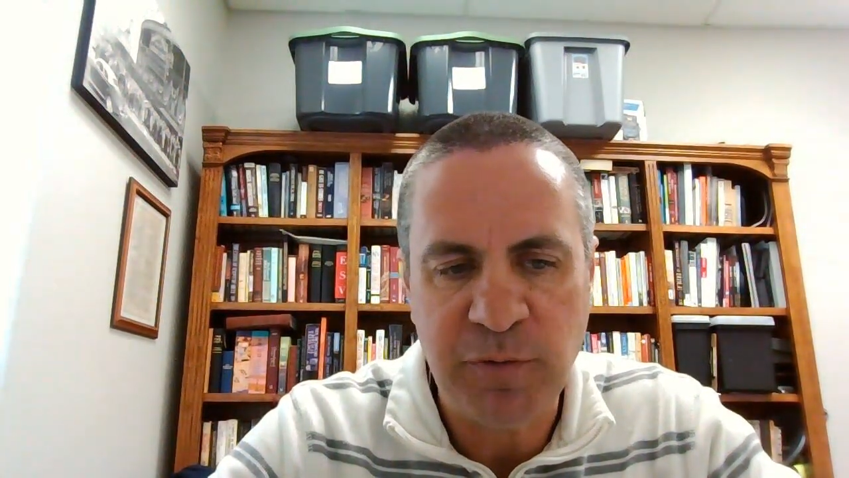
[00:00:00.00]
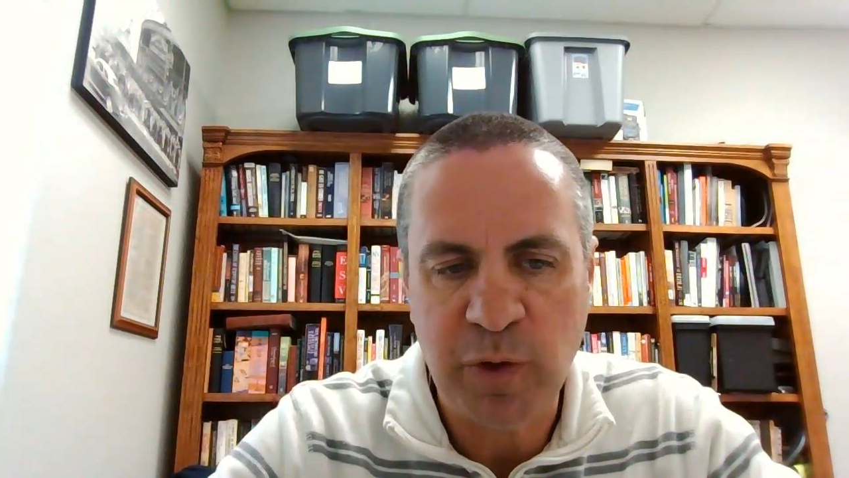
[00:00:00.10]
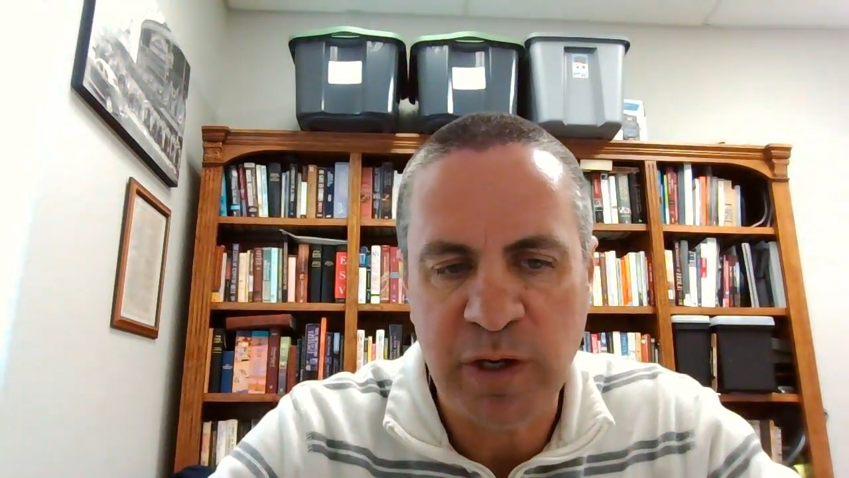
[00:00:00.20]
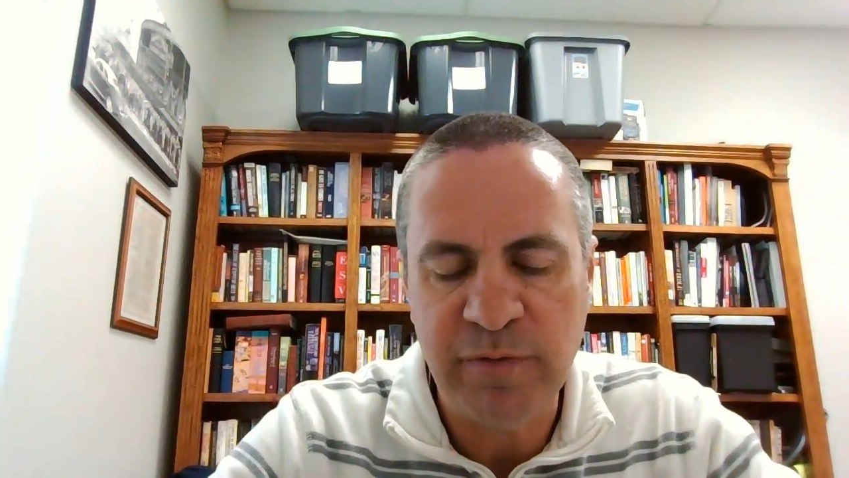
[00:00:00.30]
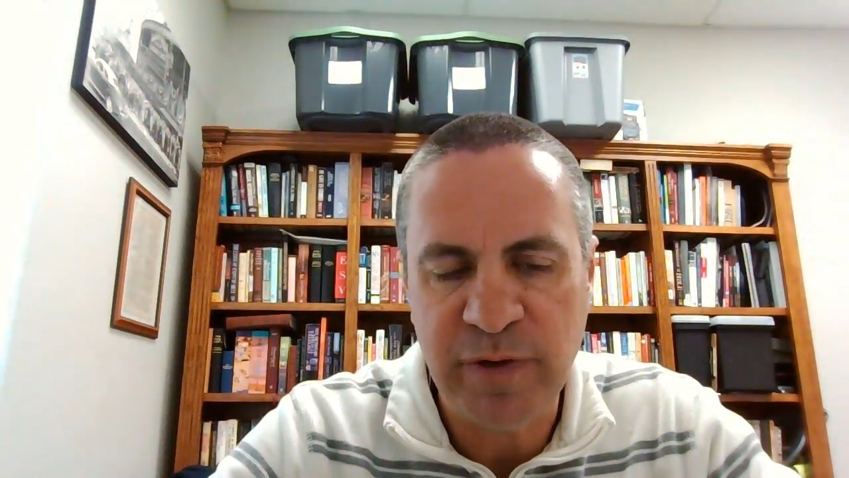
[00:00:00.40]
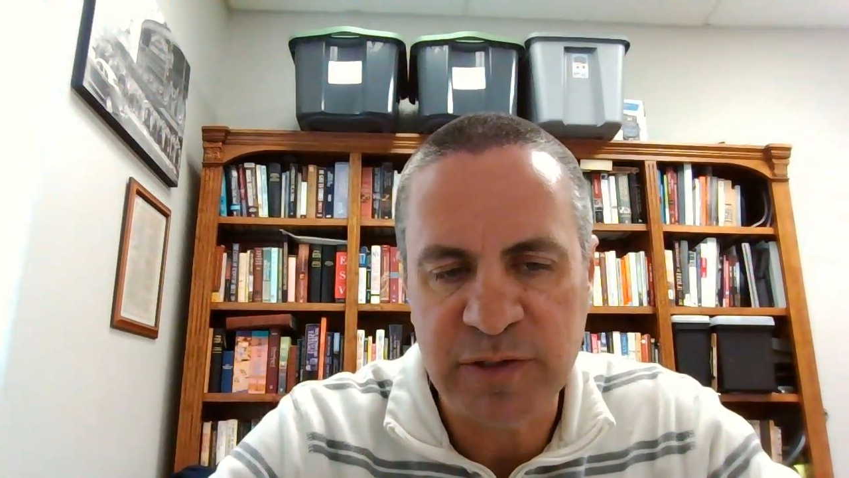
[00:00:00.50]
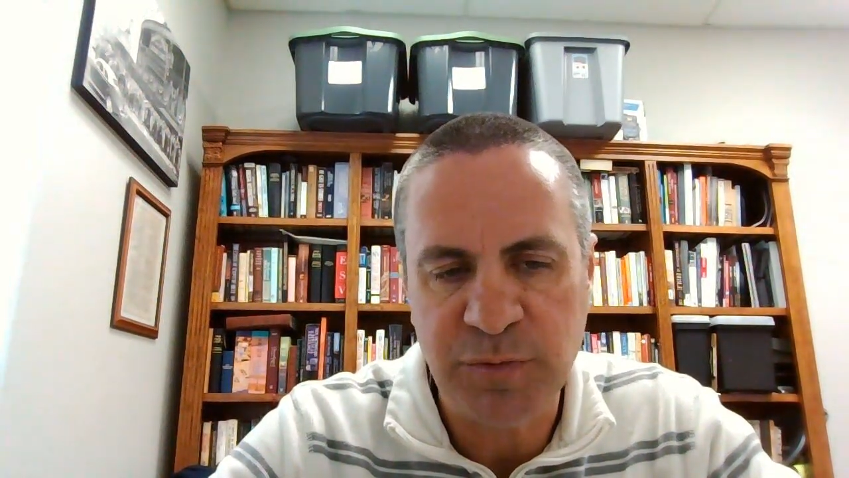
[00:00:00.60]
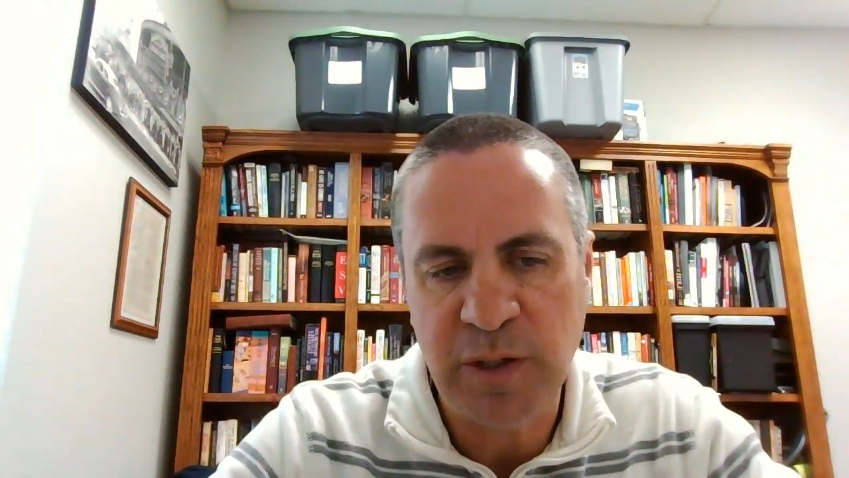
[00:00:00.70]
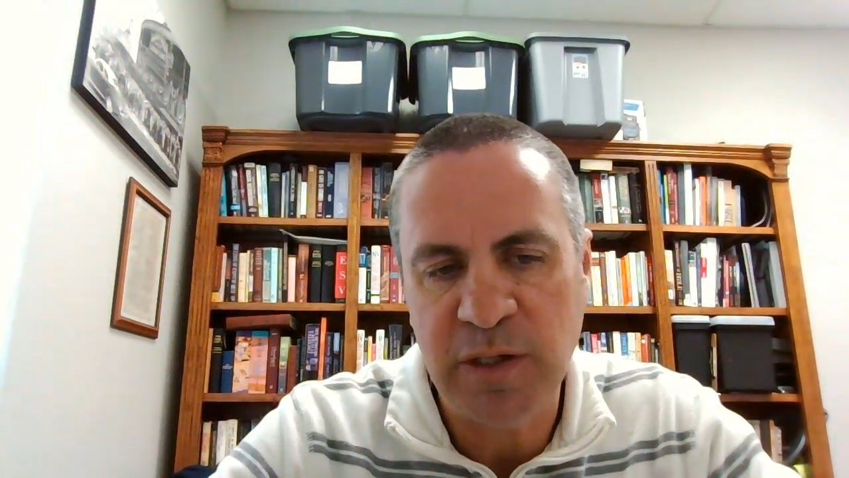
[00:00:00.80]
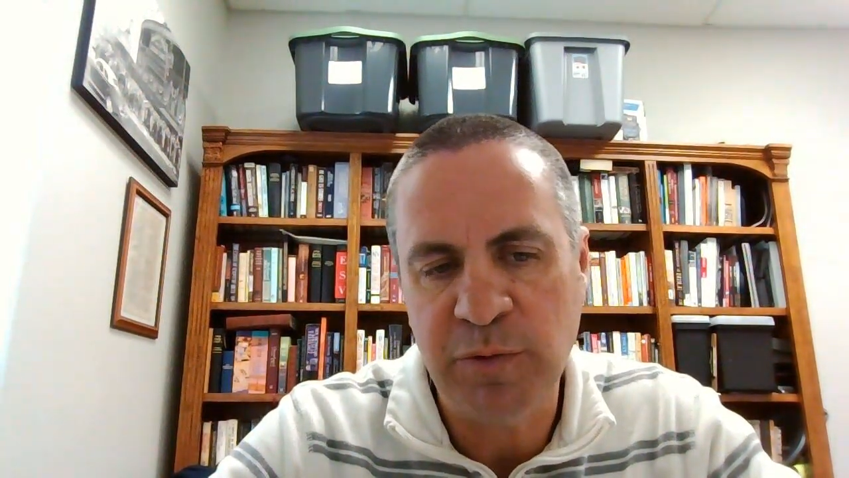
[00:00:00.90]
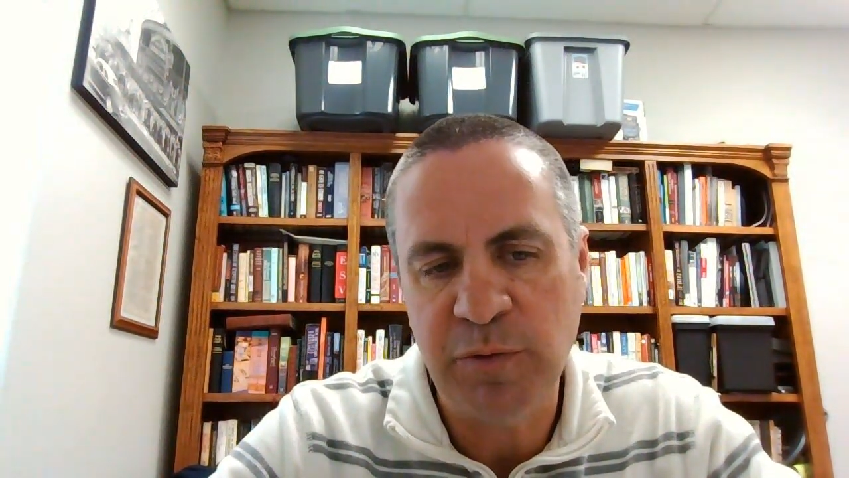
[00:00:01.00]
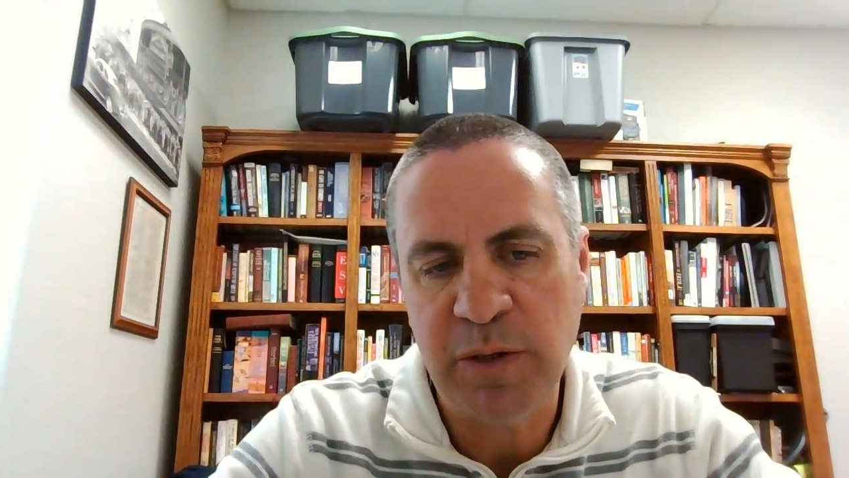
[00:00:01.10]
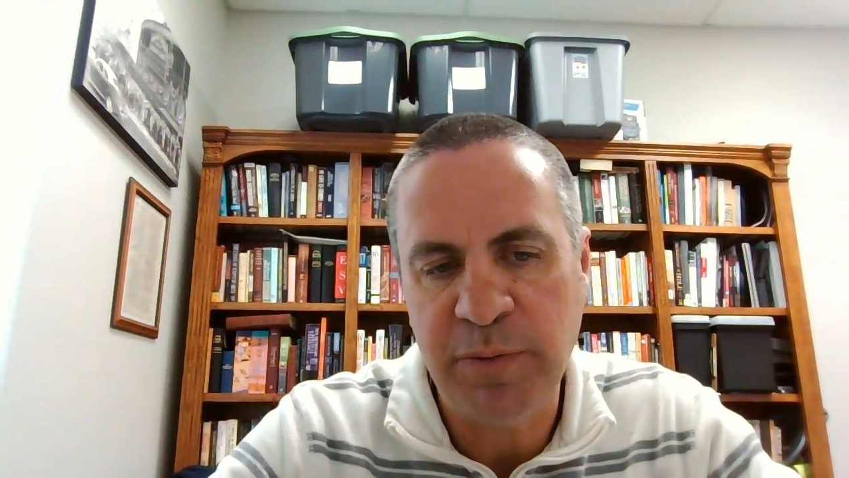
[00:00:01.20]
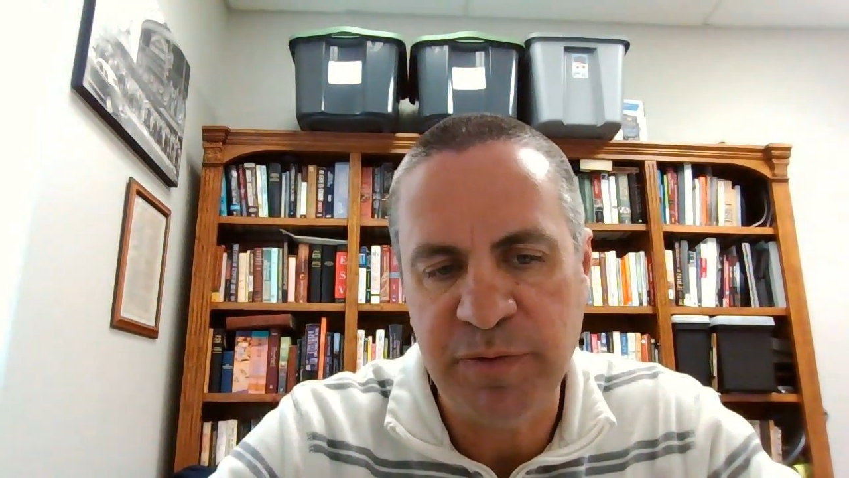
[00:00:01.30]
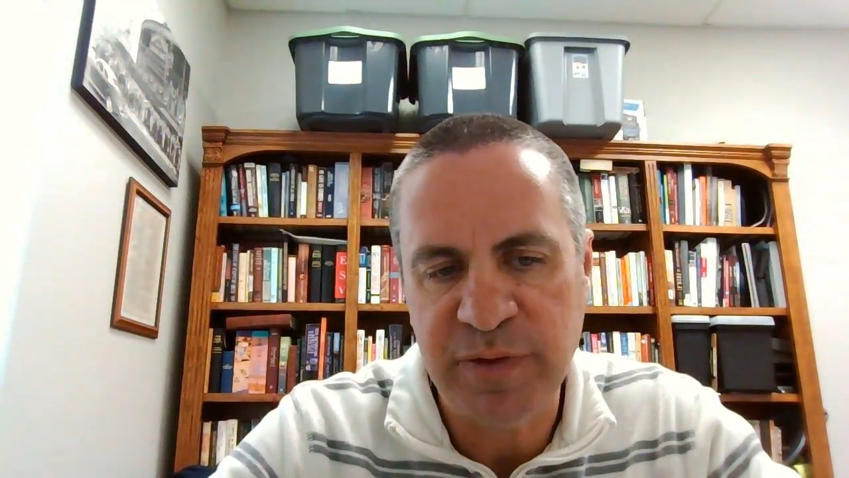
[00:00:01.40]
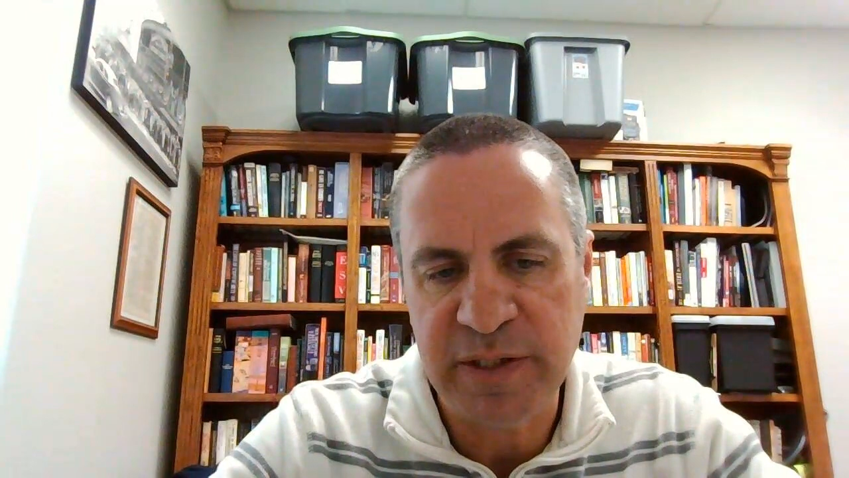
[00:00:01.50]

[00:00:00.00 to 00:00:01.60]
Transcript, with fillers: We want to invest well. We want to put